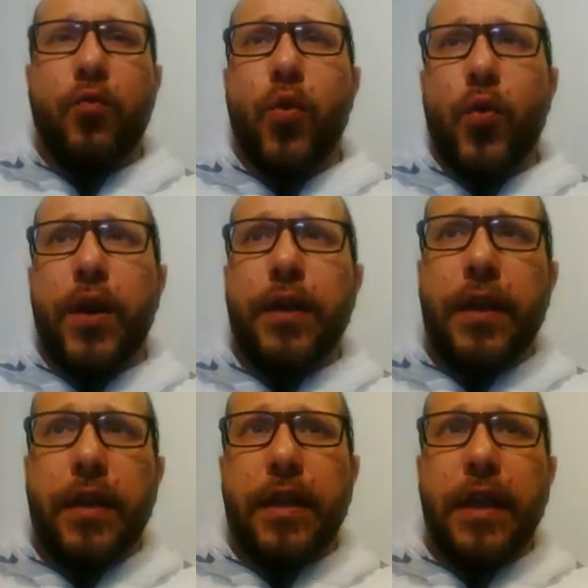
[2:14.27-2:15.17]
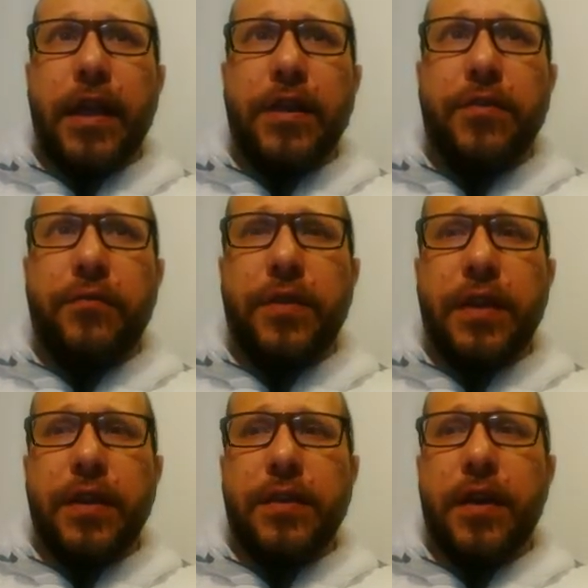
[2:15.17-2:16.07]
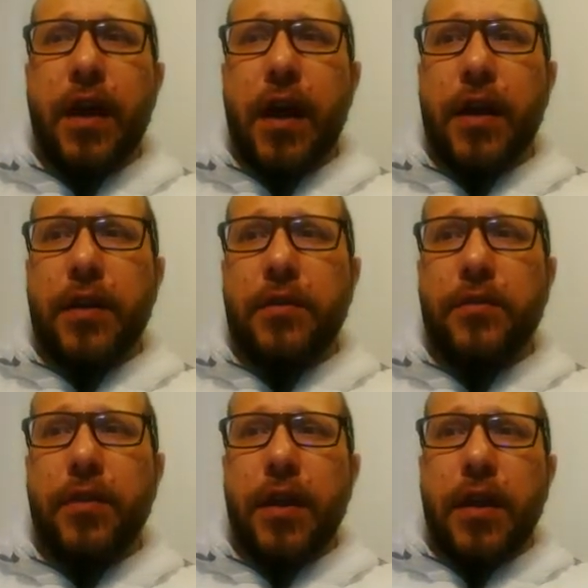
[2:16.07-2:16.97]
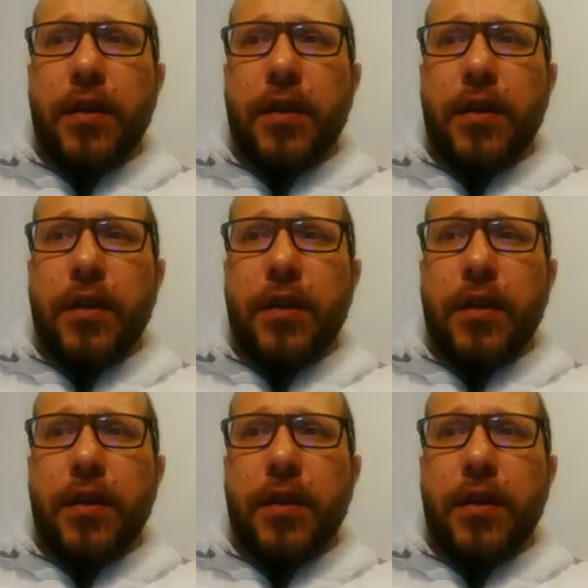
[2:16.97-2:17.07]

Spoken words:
quoted in each of these articles.